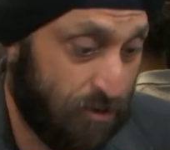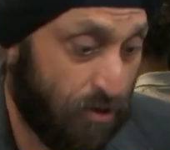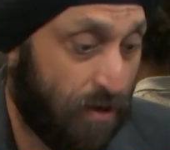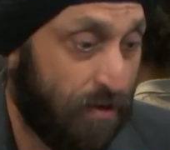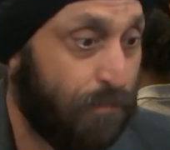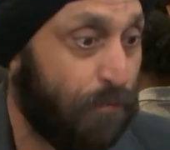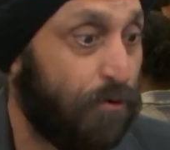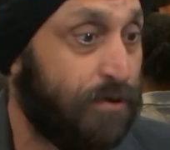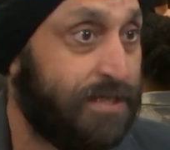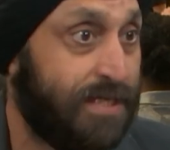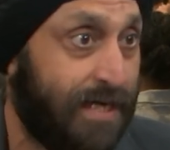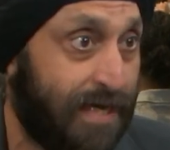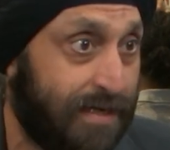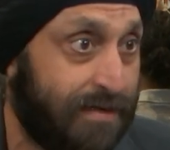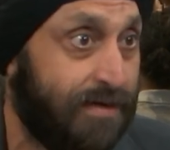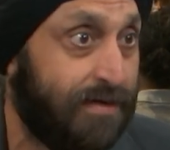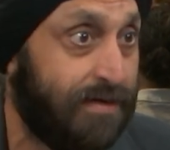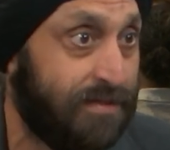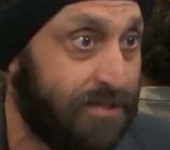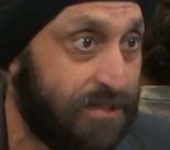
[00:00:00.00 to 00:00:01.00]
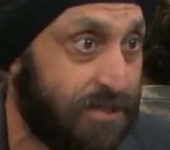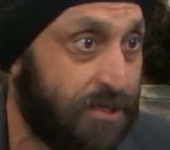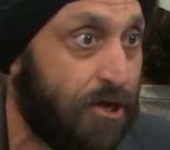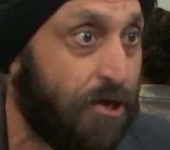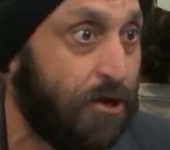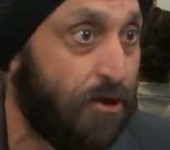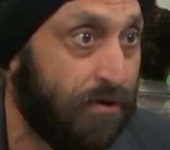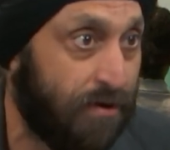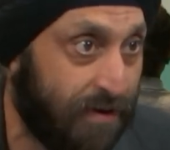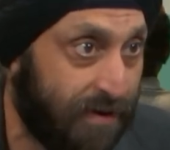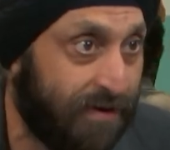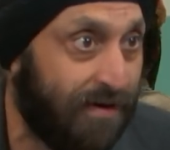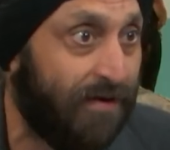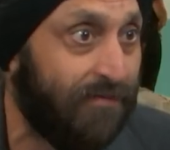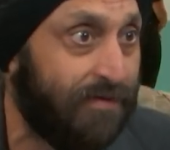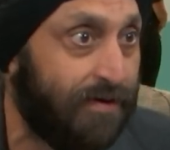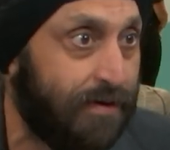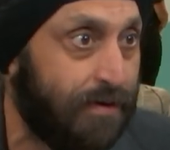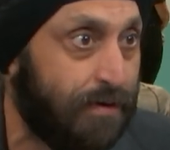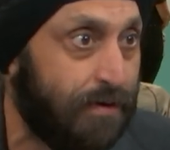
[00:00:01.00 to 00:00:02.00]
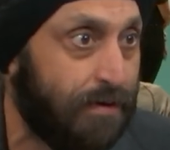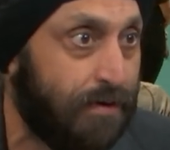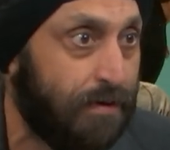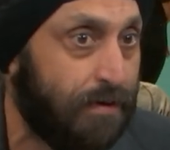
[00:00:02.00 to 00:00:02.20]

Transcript: not protected and secure and governed,